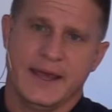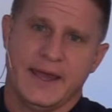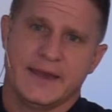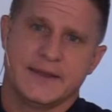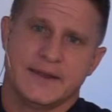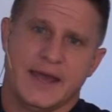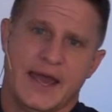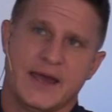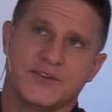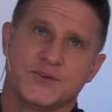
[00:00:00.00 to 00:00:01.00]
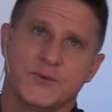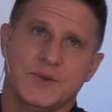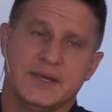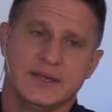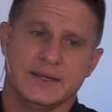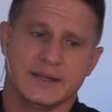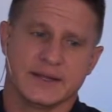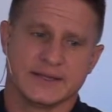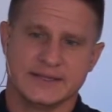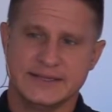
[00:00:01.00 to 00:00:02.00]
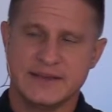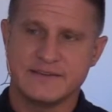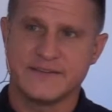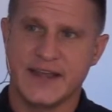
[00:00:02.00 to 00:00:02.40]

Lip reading: And as we live